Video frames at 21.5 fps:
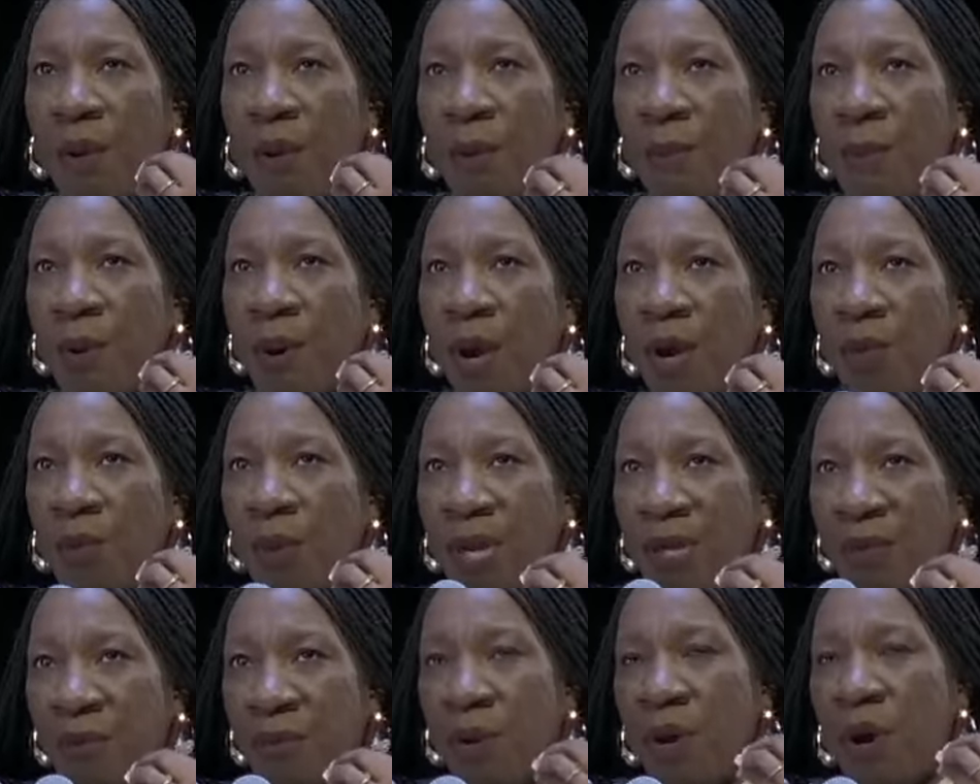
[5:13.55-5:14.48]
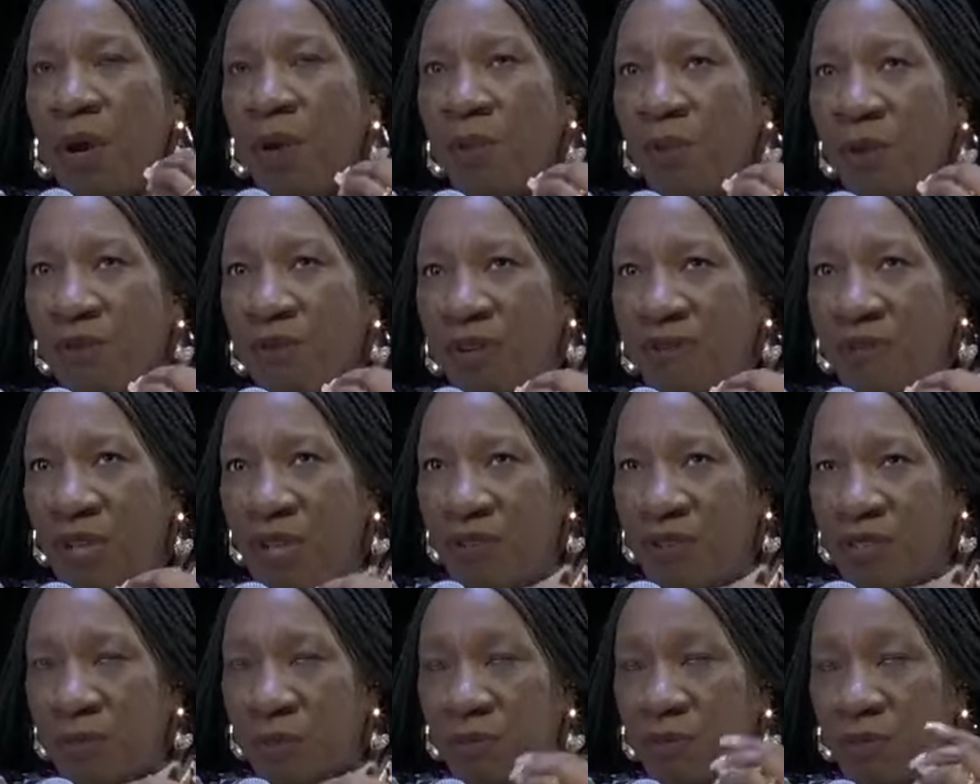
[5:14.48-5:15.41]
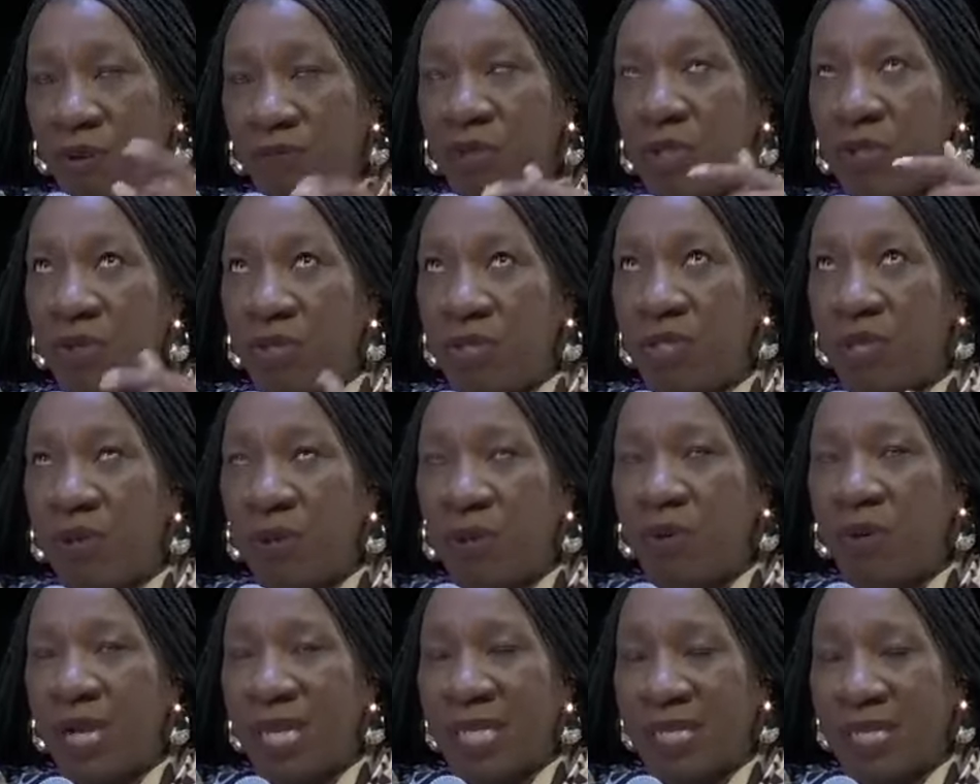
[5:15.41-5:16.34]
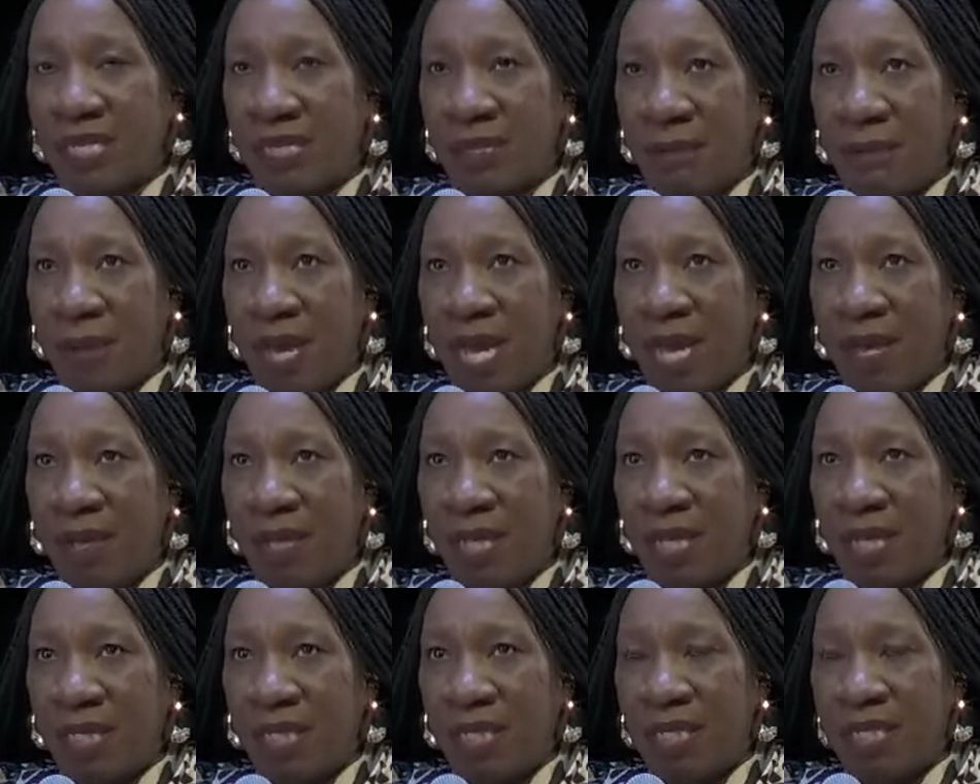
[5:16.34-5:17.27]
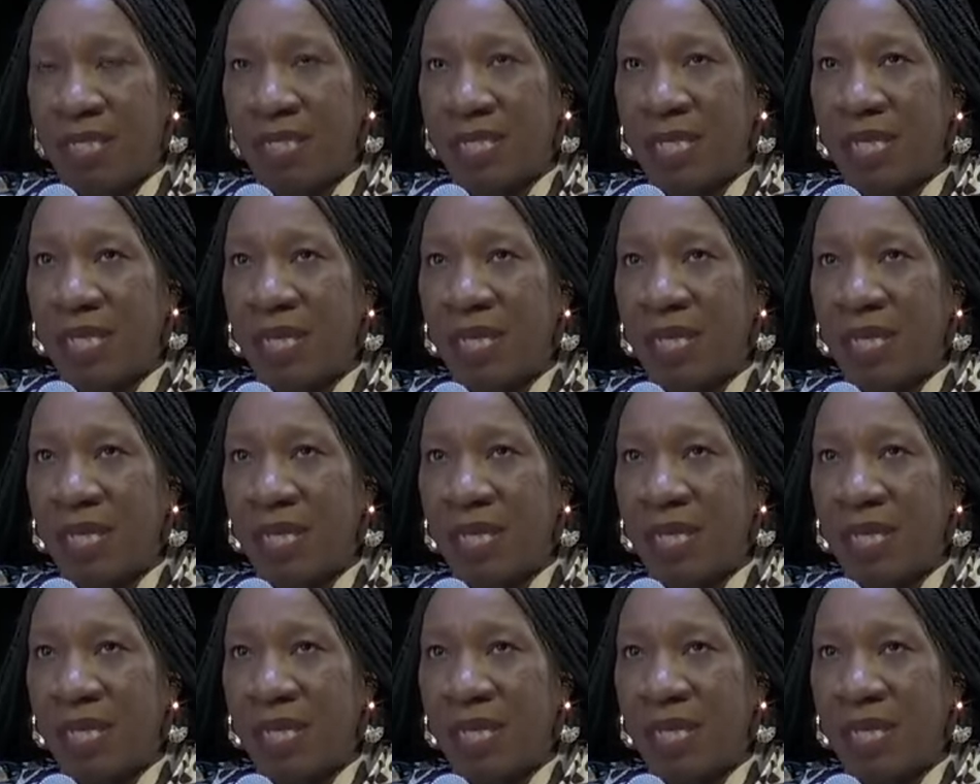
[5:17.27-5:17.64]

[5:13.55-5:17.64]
part of what part of what revolutionary grace is about is